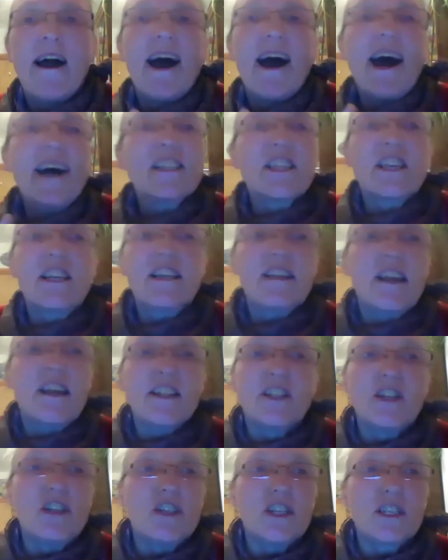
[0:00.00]
Actually,
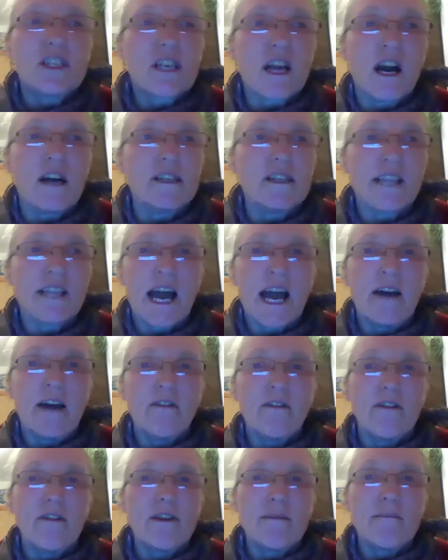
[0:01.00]
they should just cut
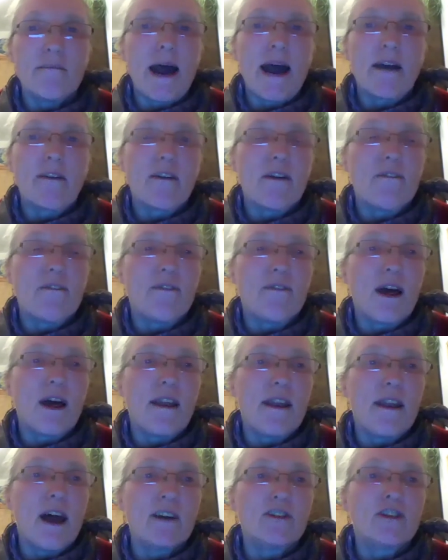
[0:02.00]
down on the amount of
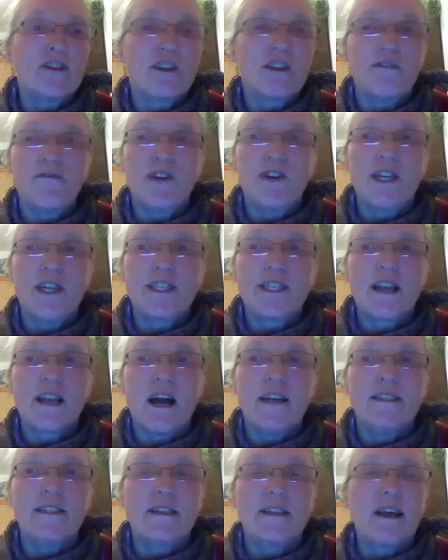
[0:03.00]
nitrogen
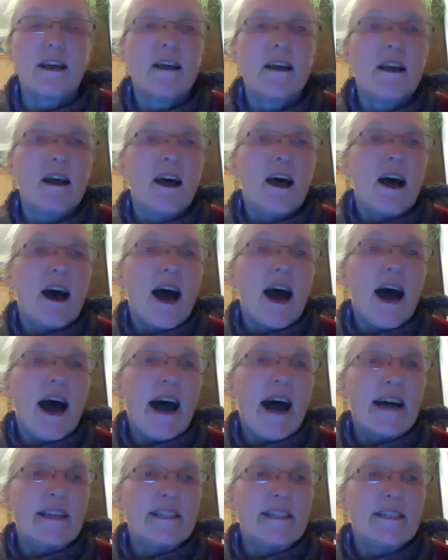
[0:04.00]
fertilizer
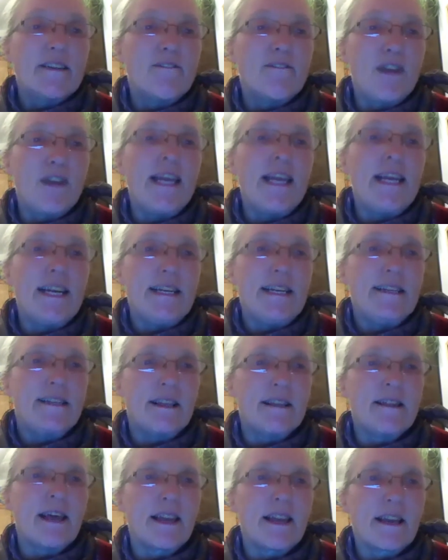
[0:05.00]
and feed
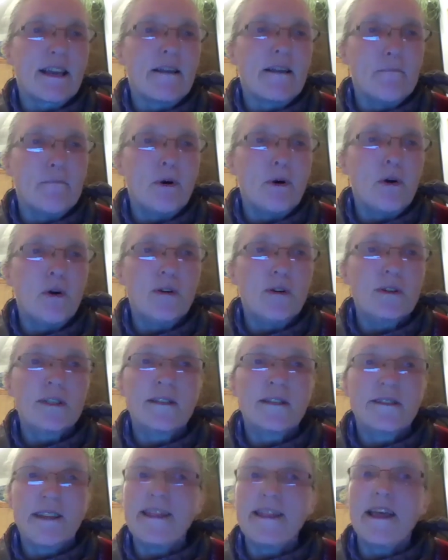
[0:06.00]
that they can
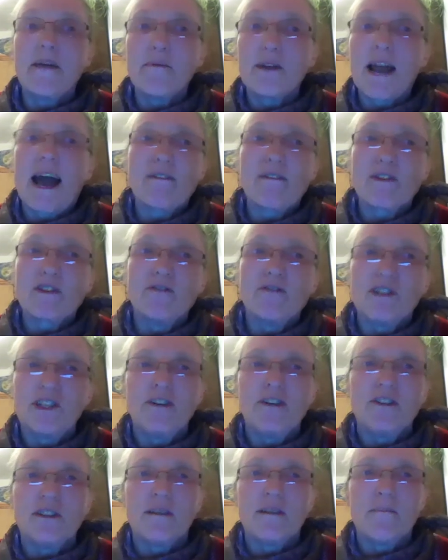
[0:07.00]
import. Then they would have to
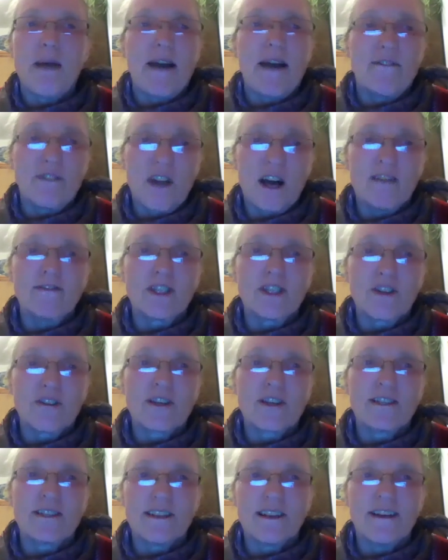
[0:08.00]
reduce the amount of
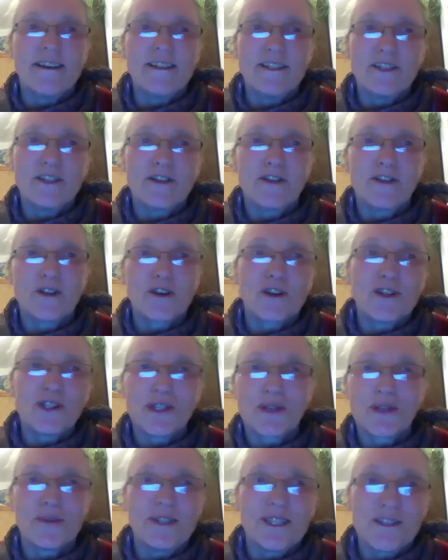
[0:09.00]
livestock as a, as a sort of
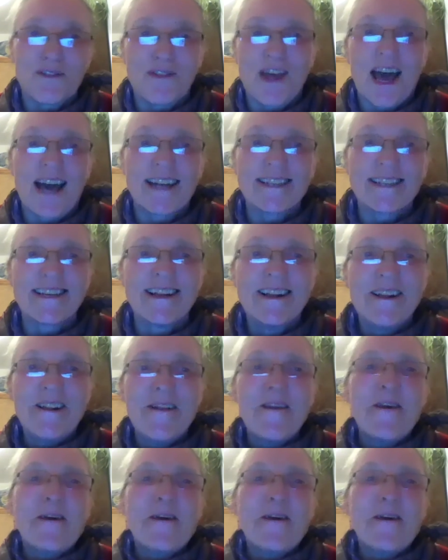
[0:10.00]
consequence of that.